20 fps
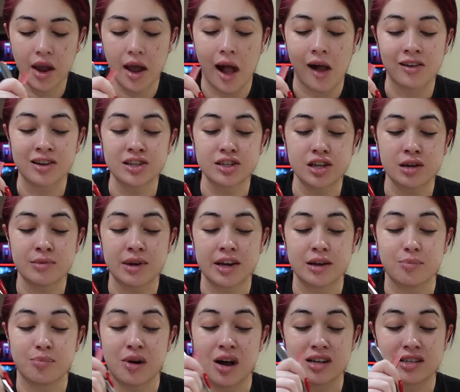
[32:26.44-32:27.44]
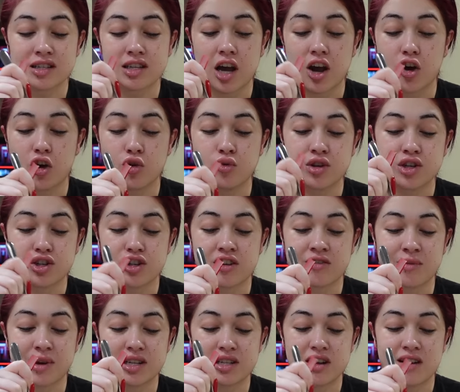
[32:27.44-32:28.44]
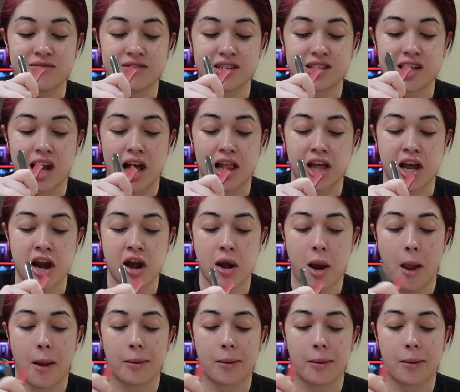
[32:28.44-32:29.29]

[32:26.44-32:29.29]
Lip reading: Every time I eat pasta, I always serve myself a salad.